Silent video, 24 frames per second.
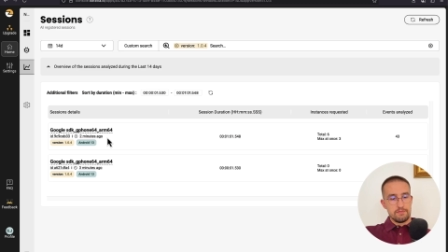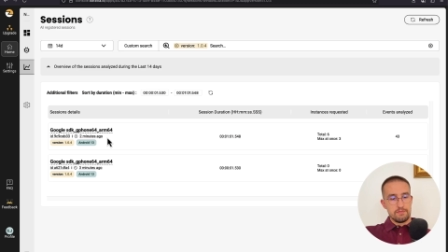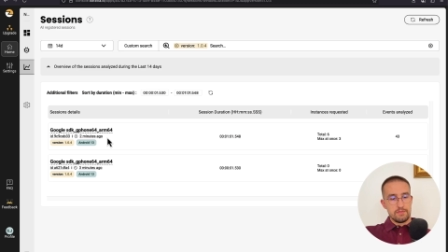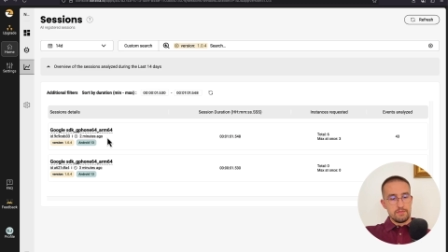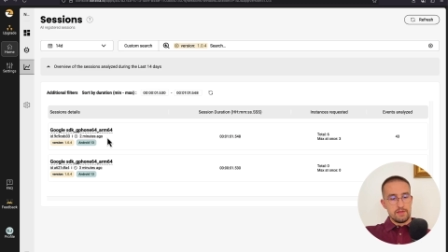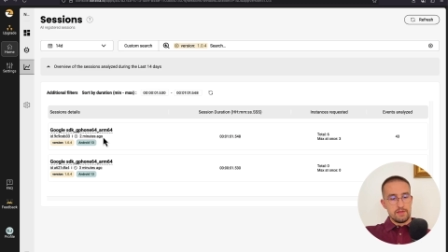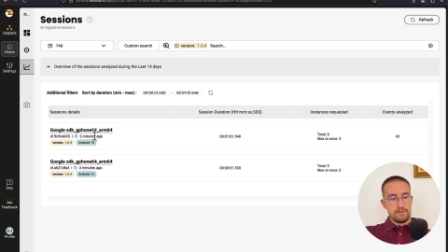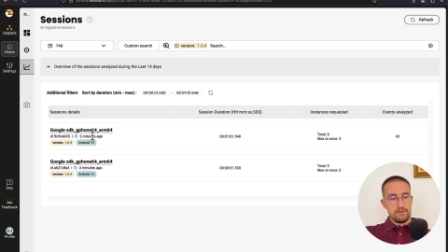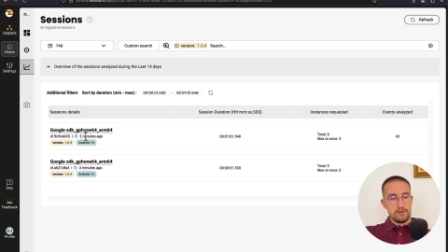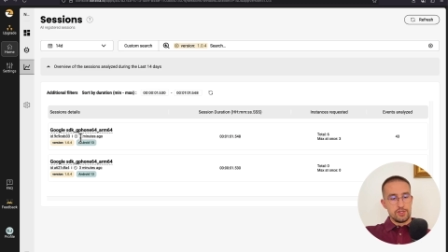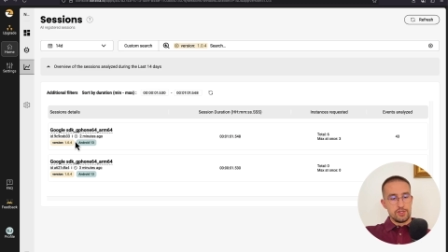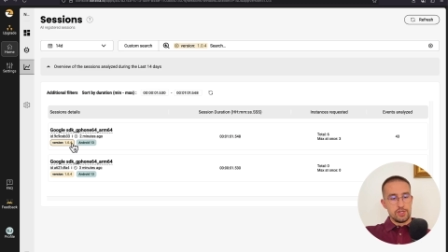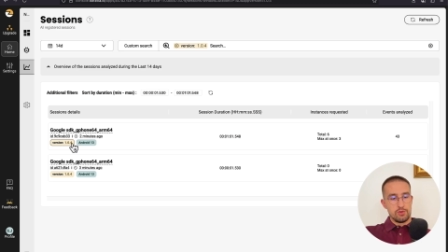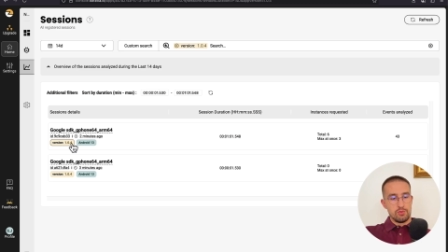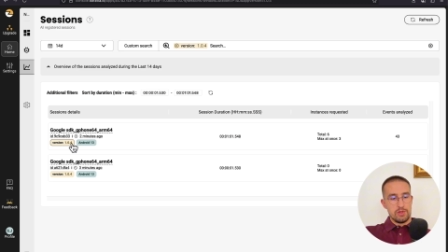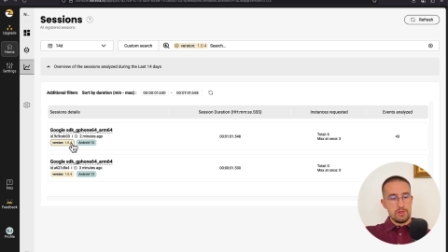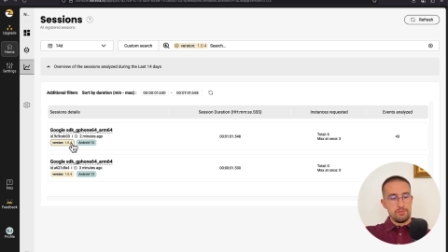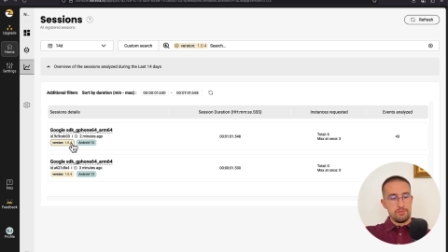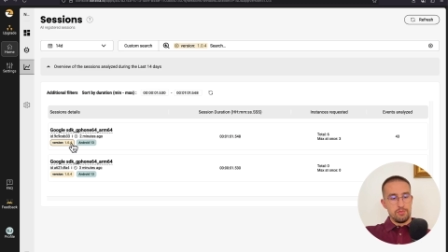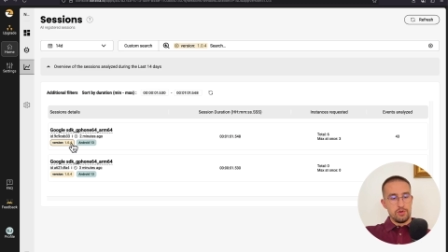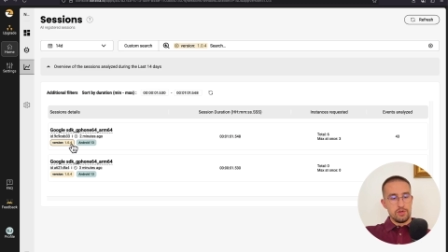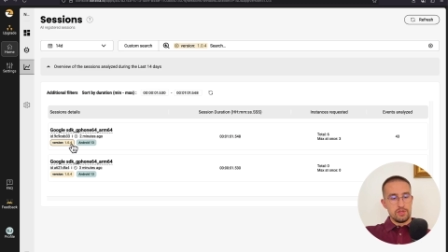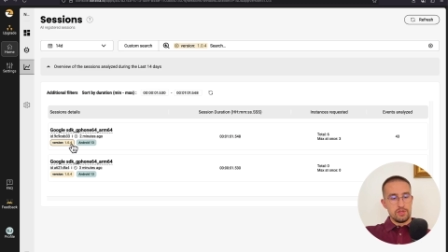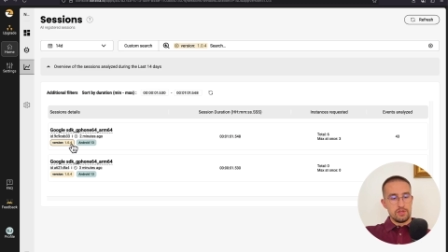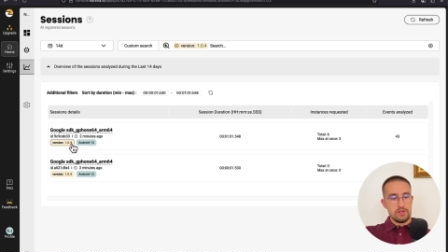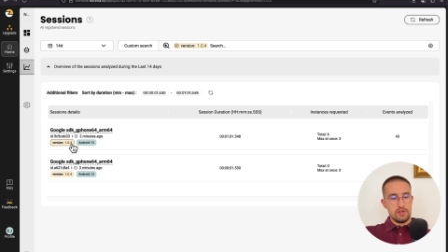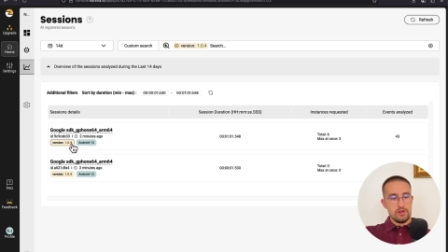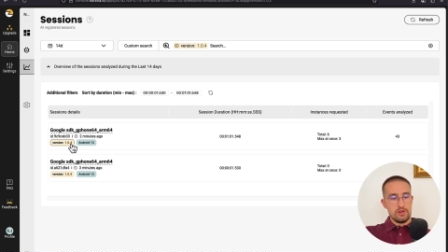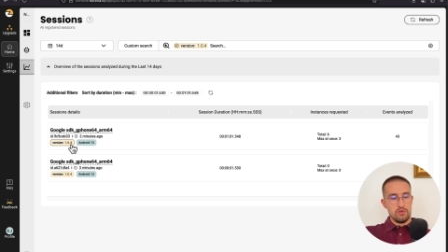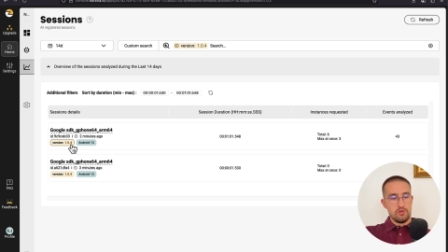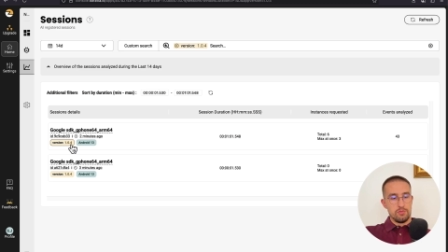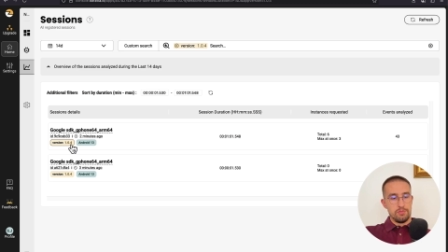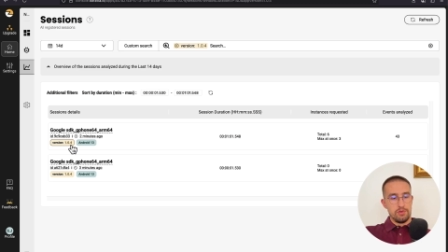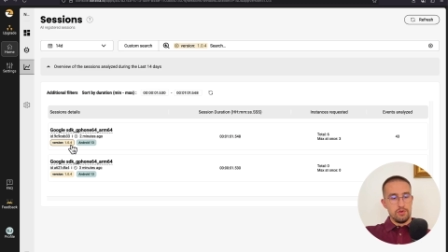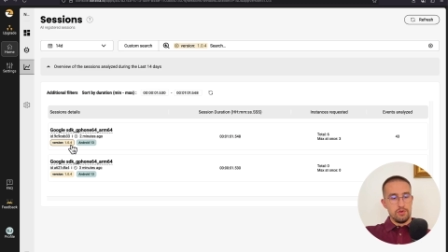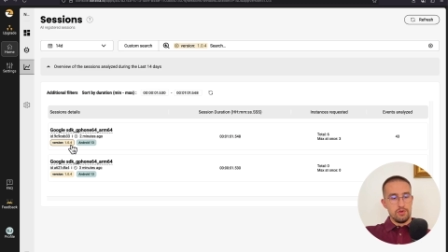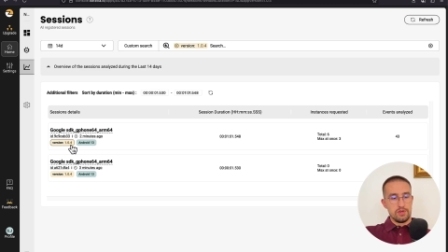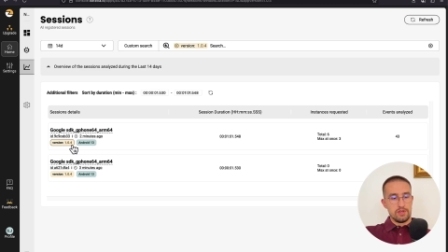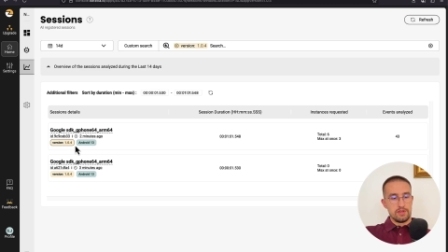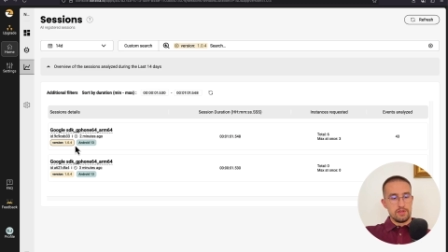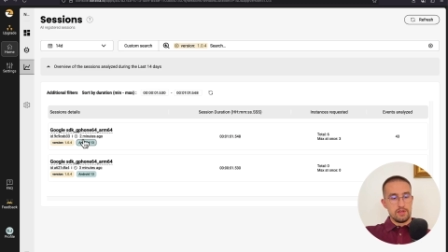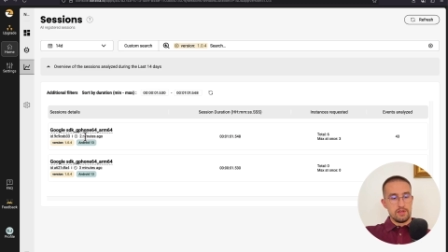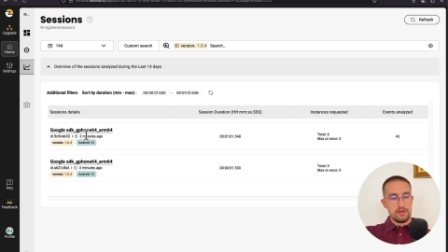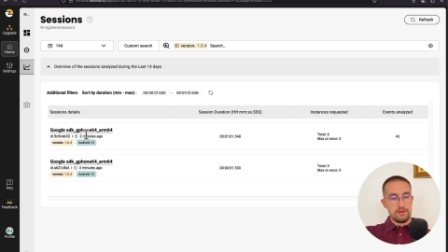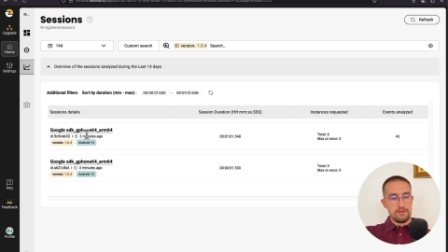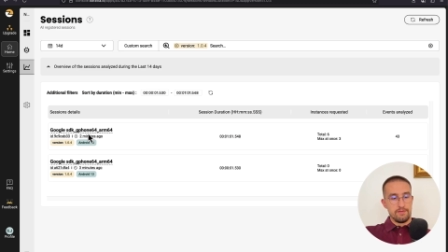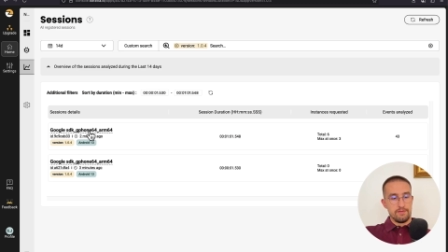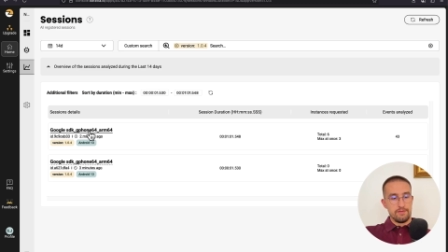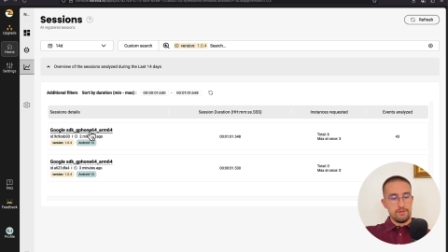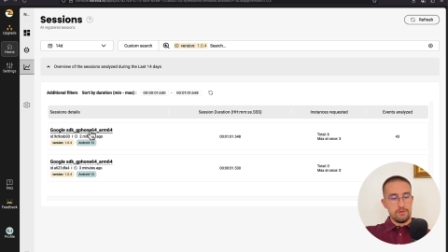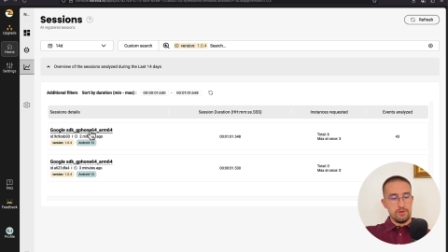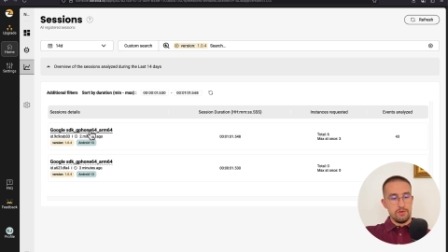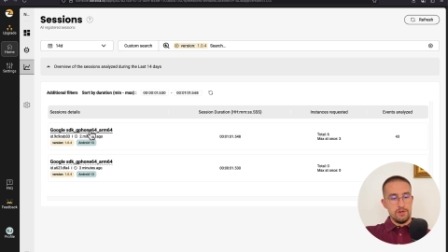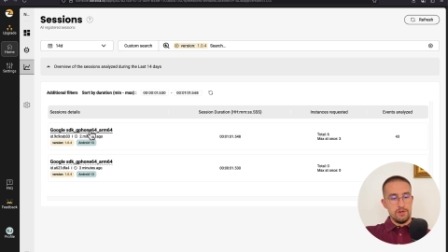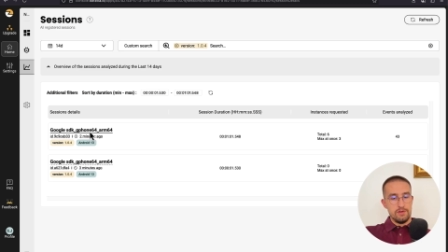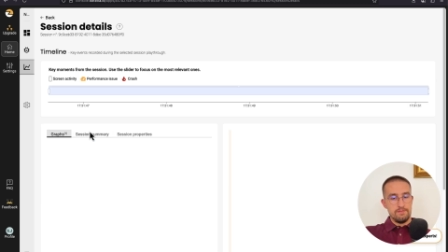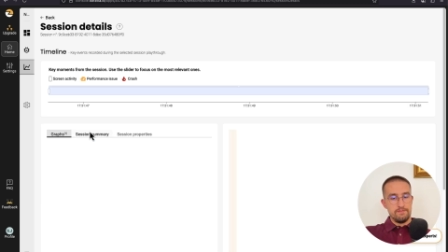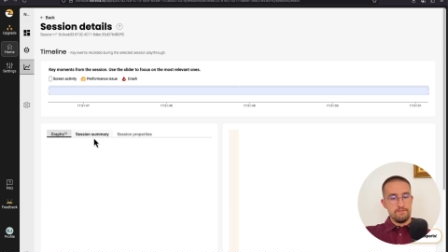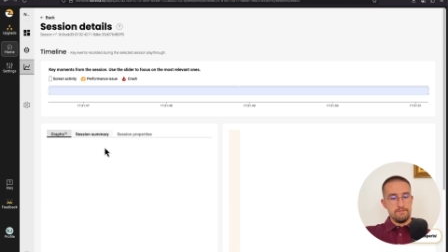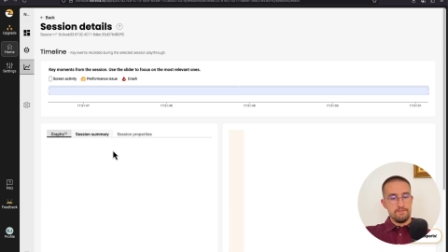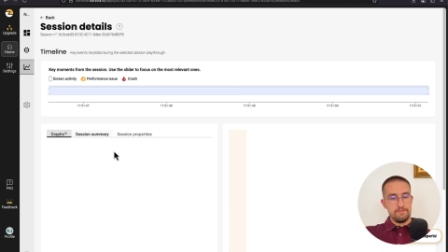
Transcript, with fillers: version 1.0.4.